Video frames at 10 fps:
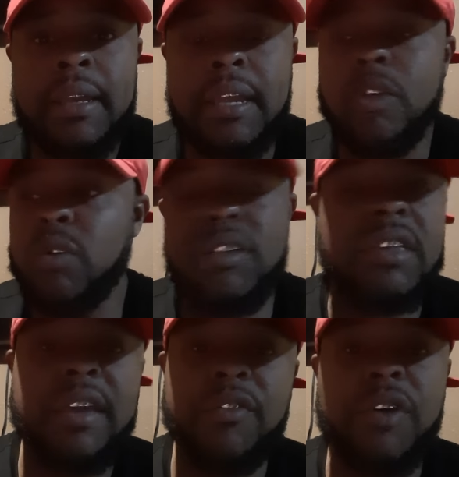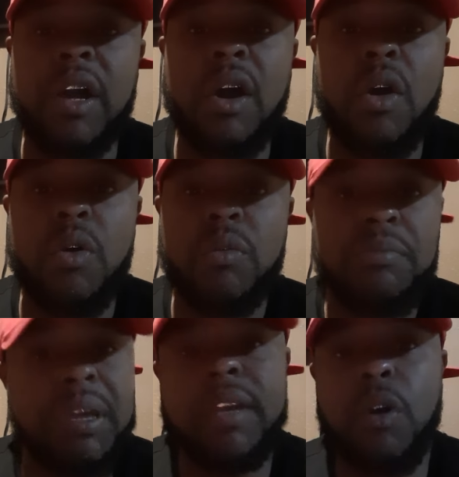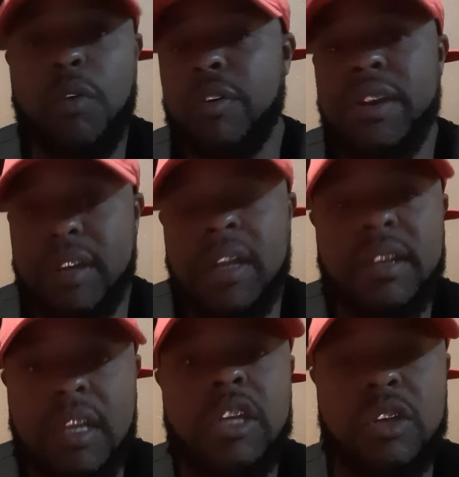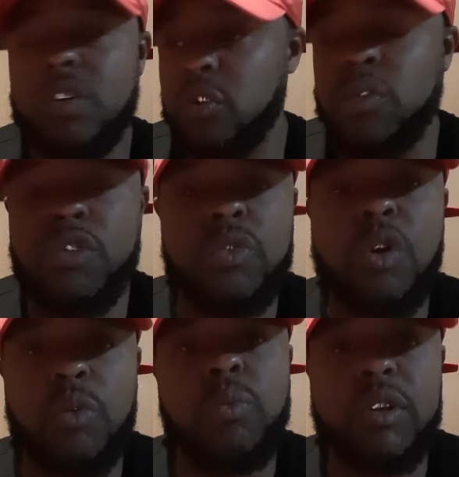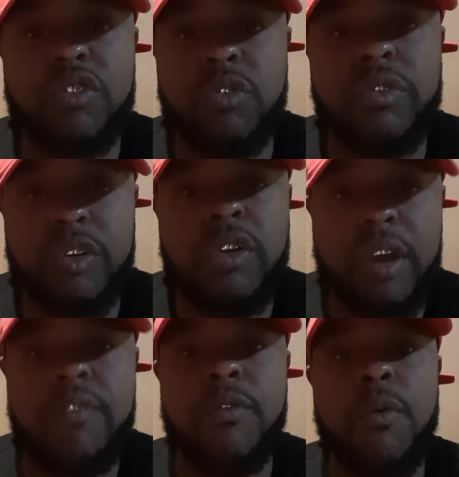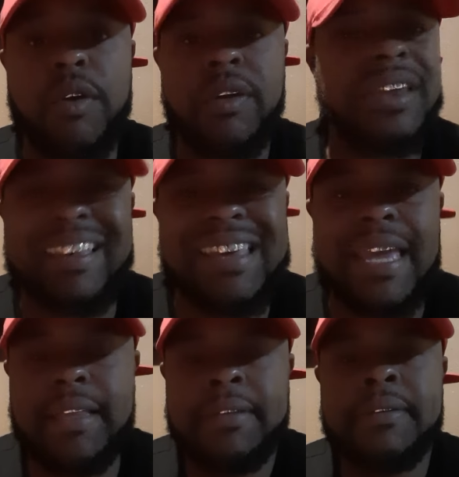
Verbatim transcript: Then you can stay the fuck on, bend over, and then you you know what you're you're here for. That's it.